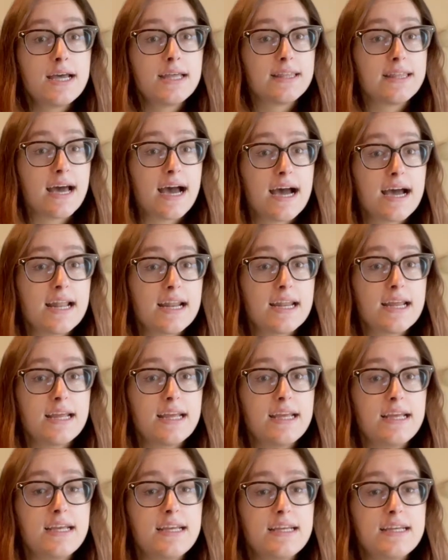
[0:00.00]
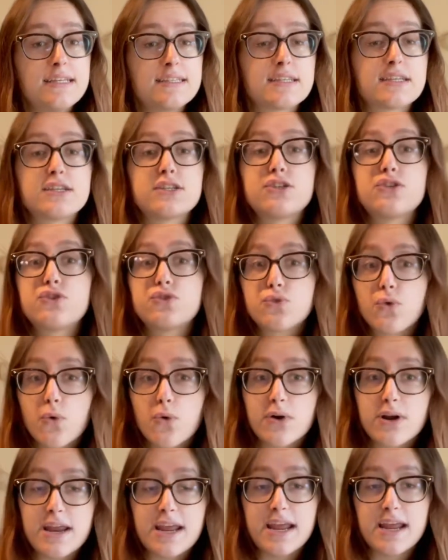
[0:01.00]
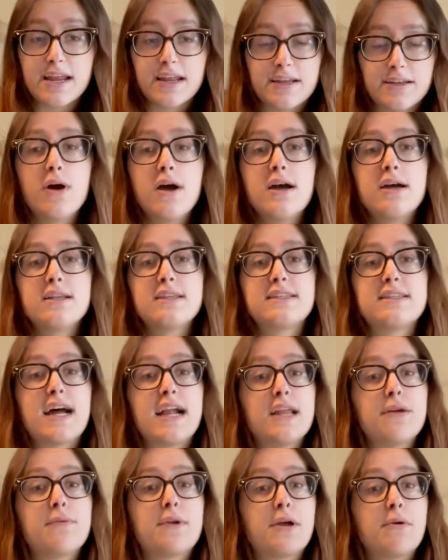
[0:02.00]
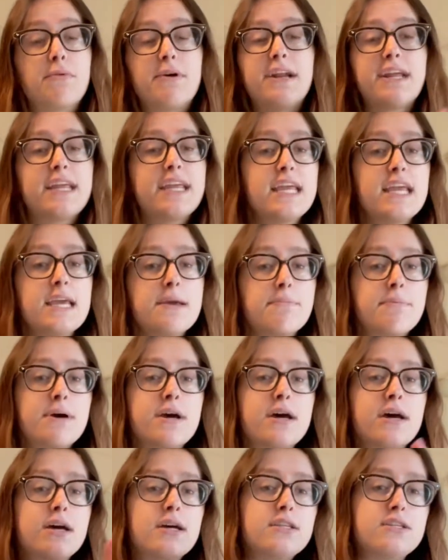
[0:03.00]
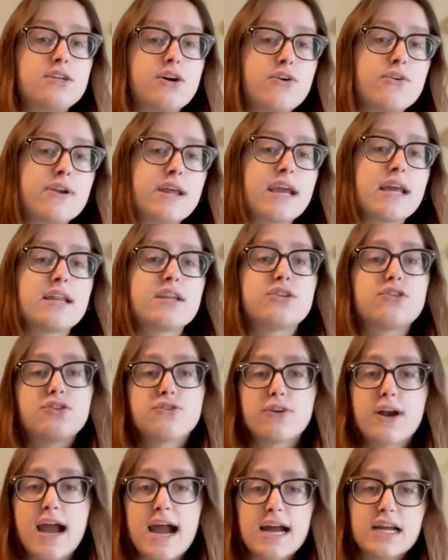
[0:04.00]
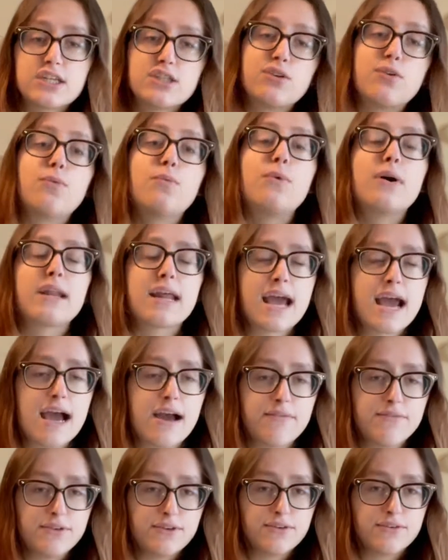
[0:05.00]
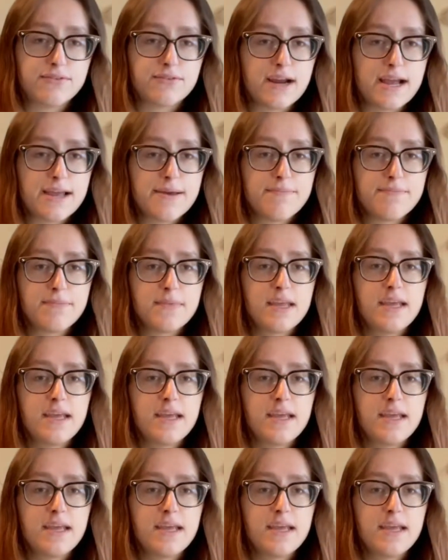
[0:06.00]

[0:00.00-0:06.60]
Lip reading: that is sorting, deciding what I want to keep, donate, trash, what have you, right?